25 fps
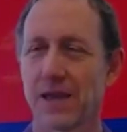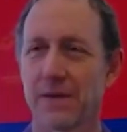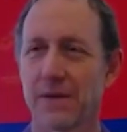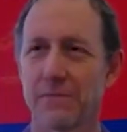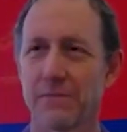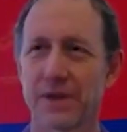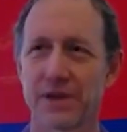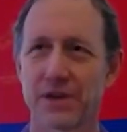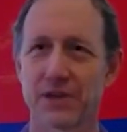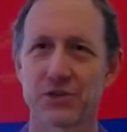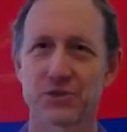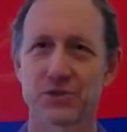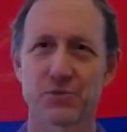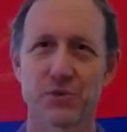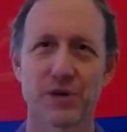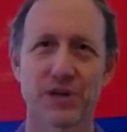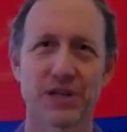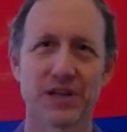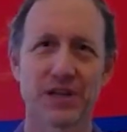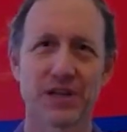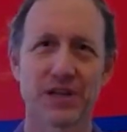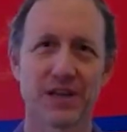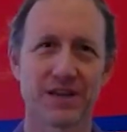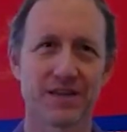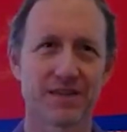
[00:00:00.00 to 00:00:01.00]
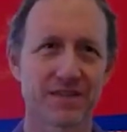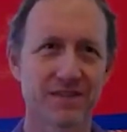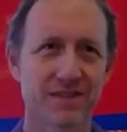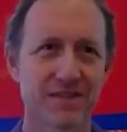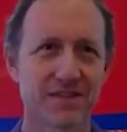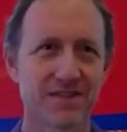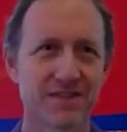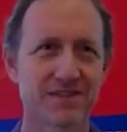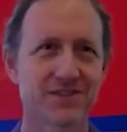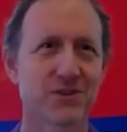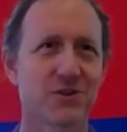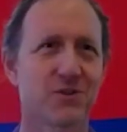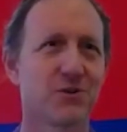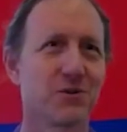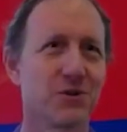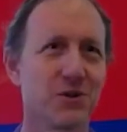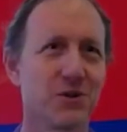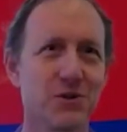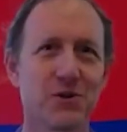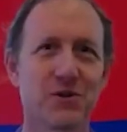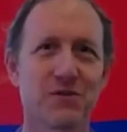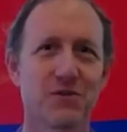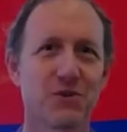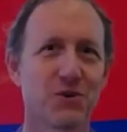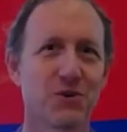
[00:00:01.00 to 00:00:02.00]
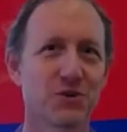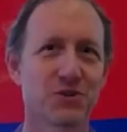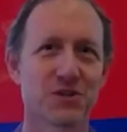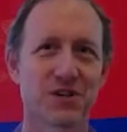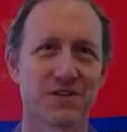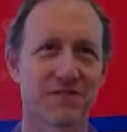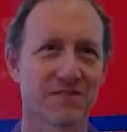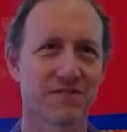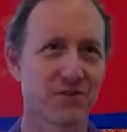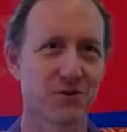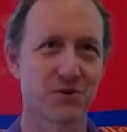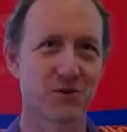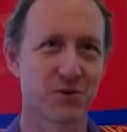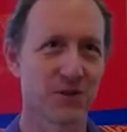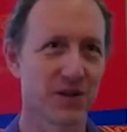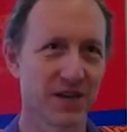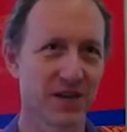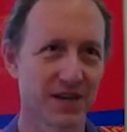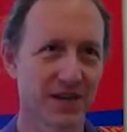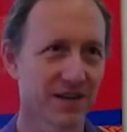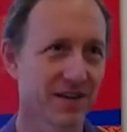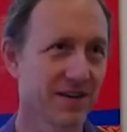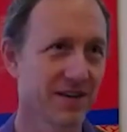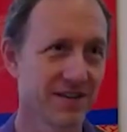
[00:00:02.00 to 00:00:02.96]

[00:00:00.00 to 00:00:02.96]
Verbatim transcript: because really this whole universe unfolding